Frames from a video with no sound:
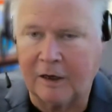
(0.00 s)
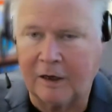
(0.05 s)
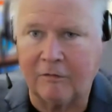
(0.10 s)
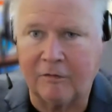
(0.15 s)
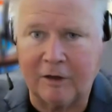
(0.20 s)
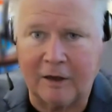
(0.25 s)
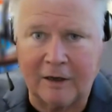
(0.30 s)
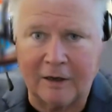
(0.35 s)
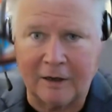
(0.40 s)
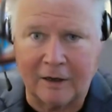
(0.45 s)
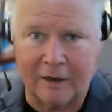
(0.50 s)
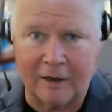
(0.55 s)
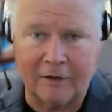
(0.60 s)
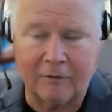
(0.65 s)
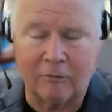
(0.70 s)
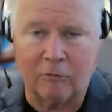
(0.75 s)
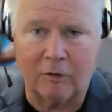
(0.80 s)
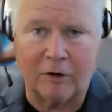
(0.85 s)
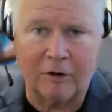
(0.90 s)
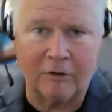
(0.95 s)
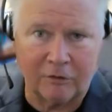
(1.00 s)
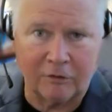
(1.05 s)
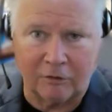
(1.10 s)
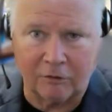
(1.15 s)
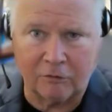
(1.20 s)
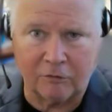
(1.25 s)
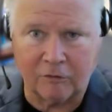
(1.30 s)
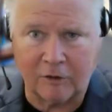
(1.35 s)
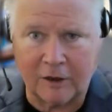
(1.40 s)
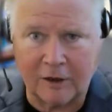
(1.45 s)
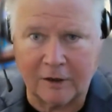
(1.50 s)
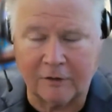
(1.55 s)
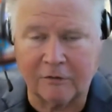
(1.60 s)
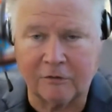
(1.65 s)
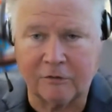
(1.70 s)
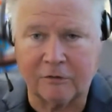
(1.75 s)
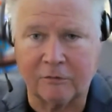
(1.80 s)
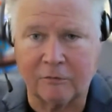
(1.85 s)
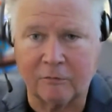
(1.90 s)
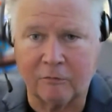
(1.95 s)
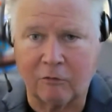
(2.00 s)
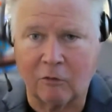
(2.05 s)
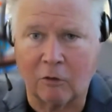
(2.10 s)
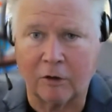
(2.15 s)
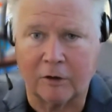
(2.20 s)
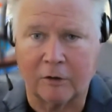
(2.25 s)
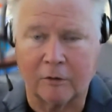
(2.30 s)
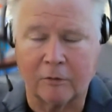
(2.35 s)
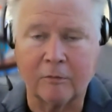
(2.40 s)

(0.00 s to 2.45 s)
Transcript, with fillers: have the AI raise those flags for